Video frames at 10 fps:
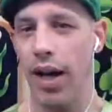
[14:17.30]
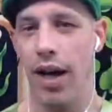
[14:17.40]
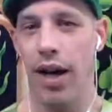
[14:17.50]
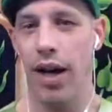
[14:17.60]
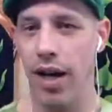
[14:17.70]

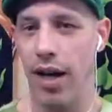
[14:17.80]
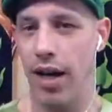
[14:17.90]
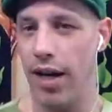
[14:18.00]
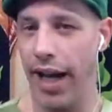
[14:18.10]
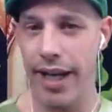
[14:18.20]

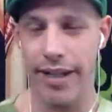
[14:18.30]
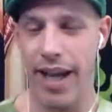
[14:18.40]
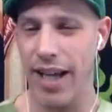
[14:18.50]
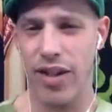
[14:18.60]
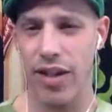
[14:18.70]
And
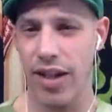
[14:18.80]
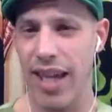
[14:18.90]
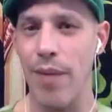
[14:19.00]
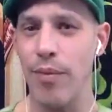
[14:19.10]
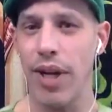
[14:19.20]
as a
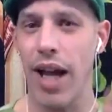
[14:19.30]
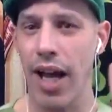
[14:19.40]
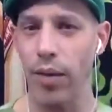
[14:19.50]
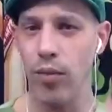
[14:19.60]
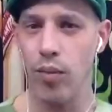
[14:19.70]
camera
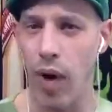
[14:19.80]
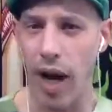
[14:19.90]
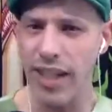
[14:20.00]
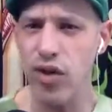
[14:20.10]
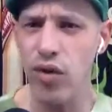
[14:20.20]
guy, why
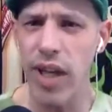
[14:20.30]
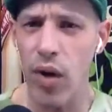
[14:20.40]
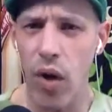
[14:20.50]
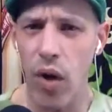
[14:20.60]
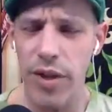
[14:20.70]
didn't you get
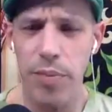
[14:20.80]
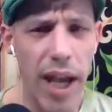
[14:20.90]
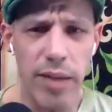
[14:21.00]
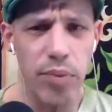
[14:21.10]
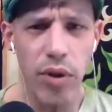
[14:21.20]
all of this
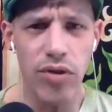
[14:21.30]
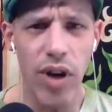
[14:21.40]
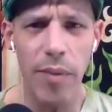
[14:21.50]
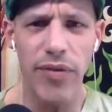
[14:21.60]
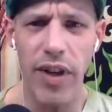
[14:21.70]
passport
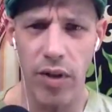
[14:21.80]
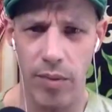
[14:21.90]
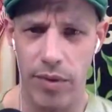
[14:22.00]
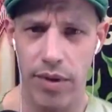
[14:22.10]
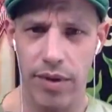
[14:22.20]
drama filmed?